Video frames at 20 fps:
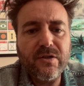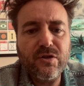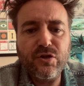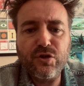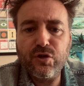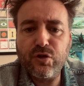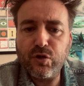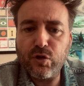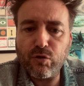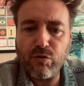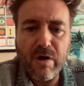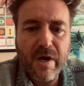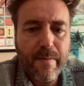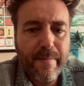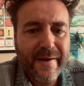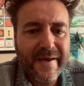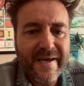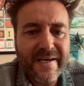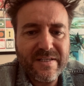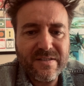
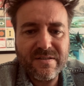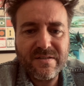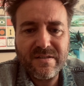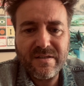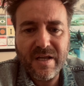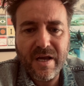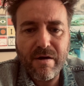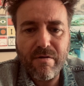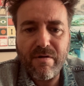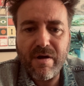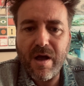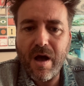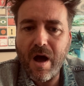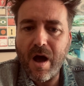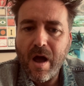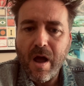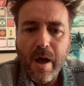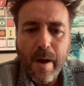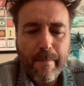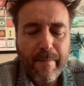screaming hysteria
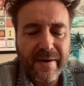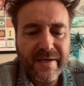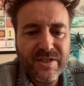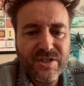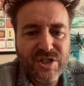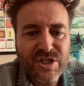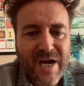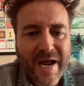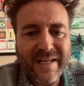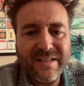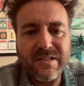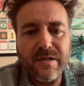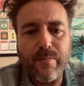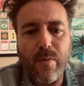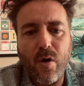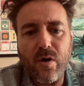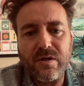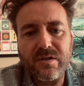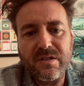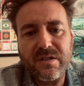by
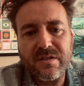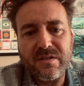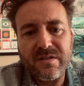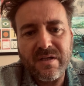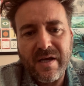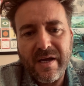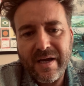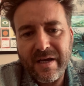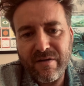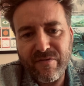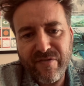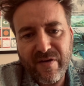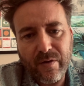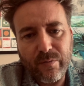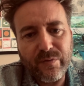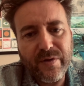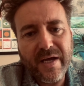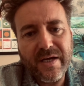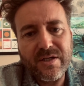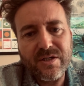chatterboxes in
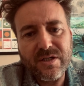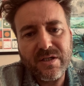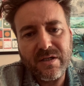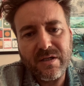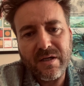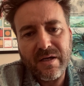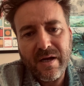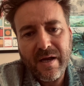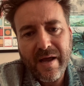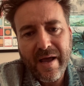foundation